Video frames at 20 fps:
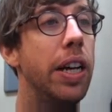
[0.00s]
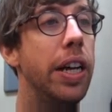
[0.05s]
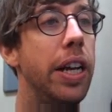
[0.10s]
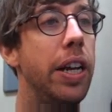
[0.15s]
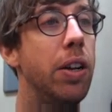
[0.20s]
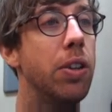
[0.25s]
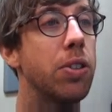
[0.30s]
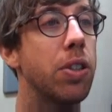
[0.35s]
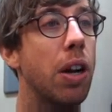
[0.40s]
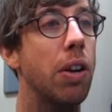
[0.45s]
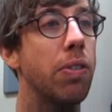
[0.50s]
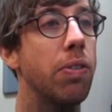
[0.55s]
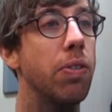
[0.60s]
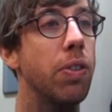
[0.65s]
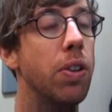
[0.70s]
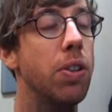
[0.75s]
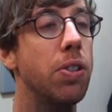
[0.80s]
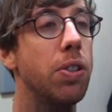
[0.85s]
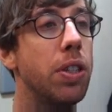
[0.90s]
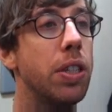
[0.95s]
here's our
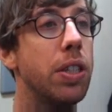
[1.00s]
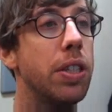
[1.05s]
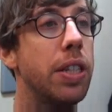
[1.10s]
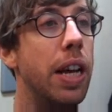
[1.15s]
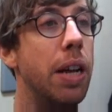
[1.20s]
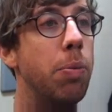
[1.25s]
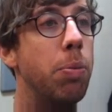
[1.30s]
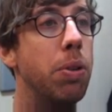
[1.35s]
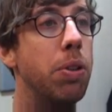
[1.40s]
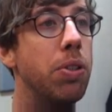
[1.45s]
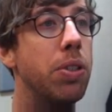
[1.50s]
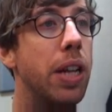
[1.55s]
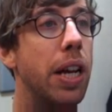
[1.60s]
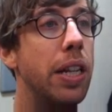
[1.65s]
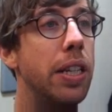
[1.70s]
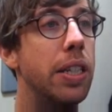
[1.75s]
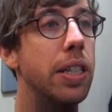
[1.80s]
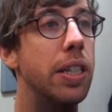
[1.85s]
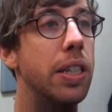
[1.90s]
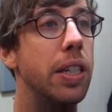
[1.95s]
first
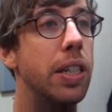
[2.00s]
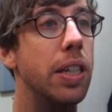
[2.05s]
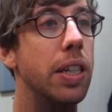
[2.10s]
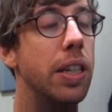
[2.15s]
10%.